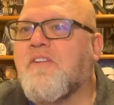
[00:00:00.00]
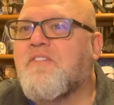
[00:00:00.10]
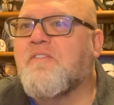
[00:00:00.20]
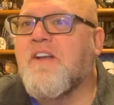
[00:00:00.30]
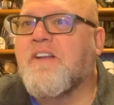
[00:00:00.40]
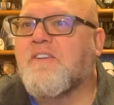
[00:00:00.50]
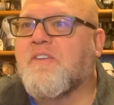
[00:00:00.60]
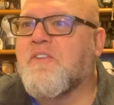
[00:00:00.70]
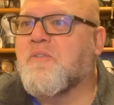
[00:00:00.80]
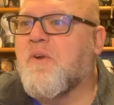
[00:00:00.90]
Let's see if I can do
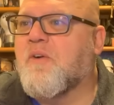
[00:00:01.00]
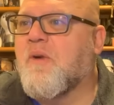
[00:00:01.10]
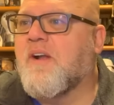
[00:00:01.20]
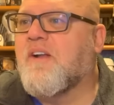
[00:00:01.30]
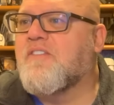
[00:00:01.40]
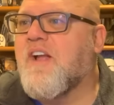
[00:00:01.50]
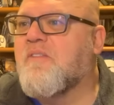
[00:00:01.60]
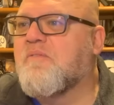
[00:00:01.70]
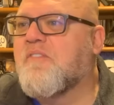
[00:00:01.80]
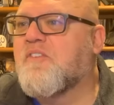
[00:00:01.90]
this real quick because I
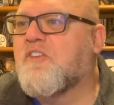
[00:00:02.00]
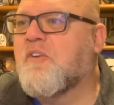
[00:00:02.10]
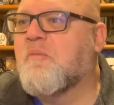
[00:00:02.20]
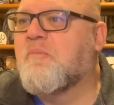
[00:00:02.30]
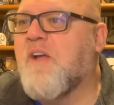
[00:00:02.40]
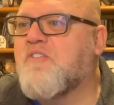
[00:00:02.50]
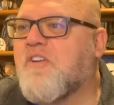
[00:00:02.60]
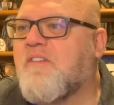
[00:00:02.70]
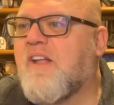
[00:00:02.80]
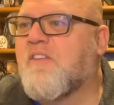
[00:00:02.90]
should have, I
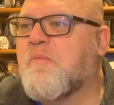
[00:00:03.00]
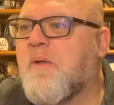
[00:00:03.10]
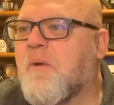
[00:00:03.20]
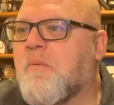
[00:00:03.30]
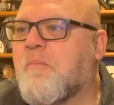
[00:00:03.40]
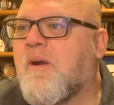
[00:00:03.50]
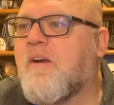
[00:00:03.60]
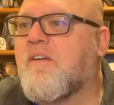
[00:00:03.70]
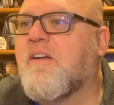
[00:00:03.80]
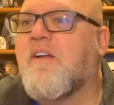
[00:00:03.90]
should have had this better
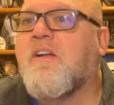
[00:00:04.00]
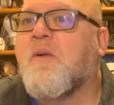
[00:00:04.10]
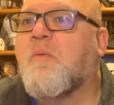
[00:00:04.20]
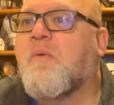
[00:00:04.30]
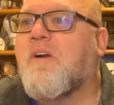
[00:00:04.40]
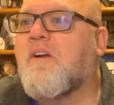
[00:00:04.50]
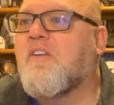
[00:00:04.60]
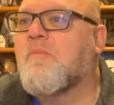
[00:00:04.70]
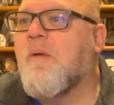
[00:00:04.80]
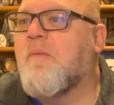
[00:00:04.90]
prepared. Where
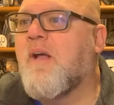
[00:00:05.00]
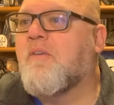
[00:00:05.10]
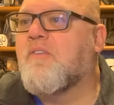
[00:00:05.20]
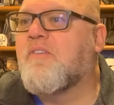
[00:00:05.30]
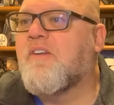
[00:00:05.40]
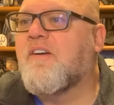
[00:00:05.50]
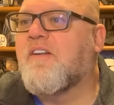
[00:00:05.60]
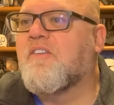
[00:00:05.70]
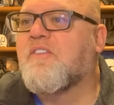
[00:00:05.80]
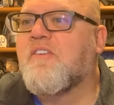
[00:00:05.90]
is my mouse? There it
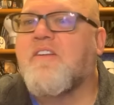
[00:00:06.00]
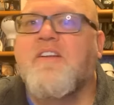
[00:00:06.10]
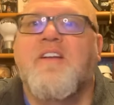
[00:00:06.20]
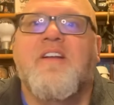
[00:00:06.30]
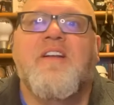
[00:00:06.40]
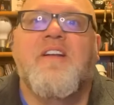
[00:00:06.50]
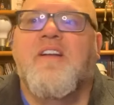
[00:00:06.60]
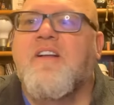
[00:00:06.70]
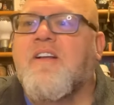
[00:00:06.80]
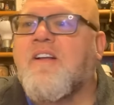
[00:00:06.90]
is.
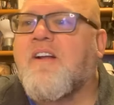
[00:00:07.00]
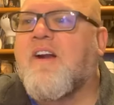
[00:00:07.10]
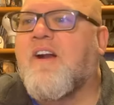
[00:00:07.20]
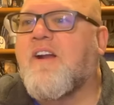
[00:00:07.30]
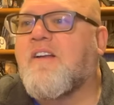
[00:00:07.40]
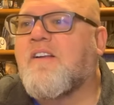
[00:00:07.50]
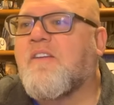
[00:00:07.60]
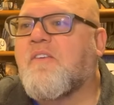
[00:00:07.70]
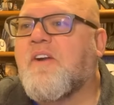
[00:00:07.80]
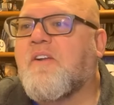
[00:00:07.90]
All right,
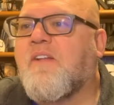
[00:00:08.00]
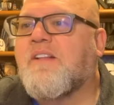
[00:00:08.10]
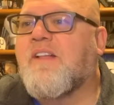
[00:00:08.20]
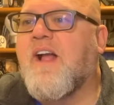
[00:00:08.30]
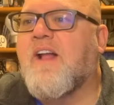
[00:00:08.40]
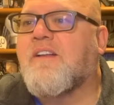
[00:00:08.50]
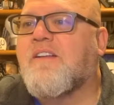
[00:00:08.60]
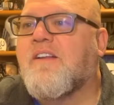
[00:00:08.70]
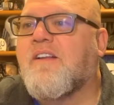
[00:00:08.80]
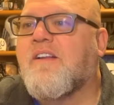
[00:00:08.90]
we're going to go like that.
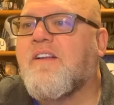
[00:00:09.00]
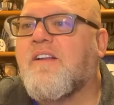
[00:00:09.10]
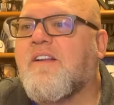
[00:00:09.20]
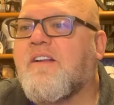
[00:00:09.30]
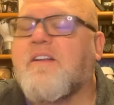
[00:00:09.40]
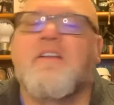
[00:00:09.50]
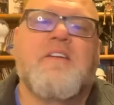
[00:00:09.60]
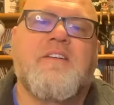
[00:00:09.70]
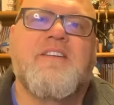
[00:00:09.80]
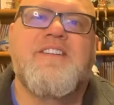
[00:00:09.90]

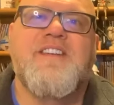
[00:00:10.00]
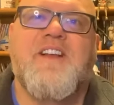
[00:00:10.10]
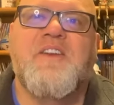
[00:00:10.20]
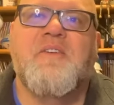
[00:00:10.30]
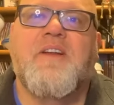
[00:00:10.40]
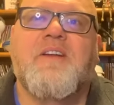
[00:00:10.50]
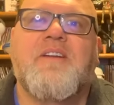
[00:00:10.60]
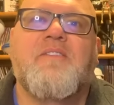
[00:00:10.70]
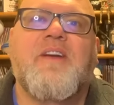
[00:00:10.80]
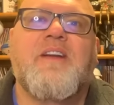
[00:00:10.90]
it's not doing it.
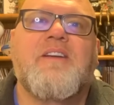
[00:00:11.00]
Wait.